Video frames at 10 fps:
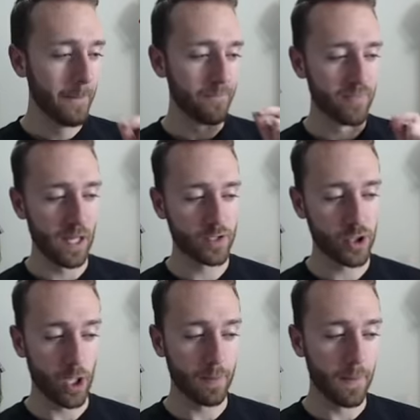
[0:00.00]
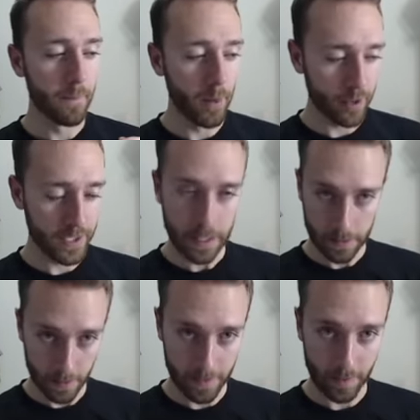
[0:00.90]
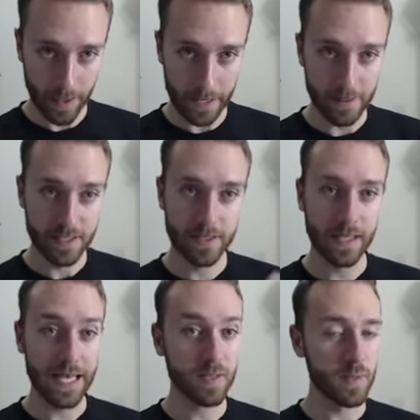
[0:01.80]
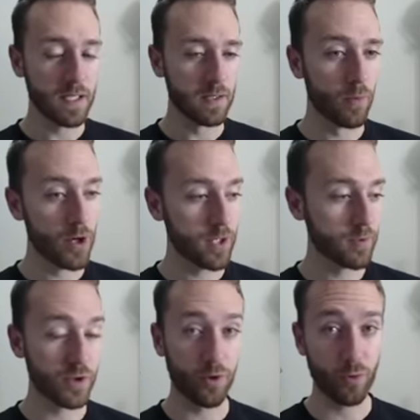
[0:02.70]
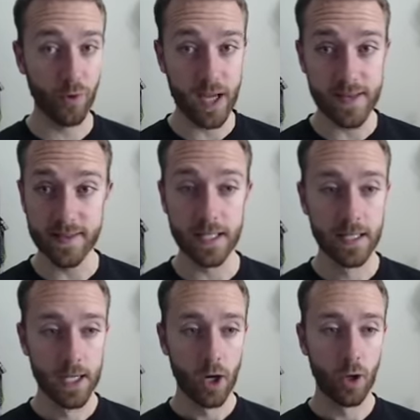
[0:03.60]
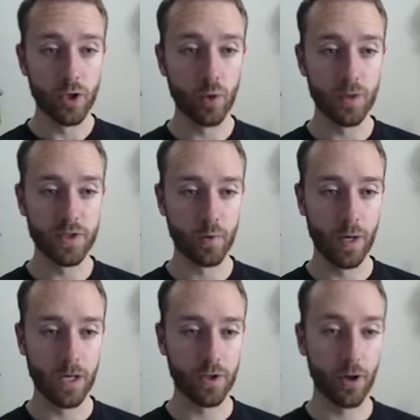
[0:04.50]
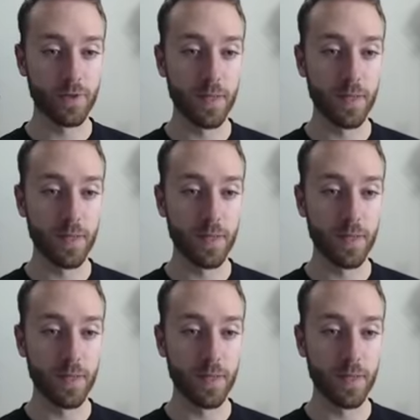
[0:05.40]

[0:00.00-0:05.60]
Now let's talk about the market a little bit, right? Because last week the market was crazy on the winter wildcards.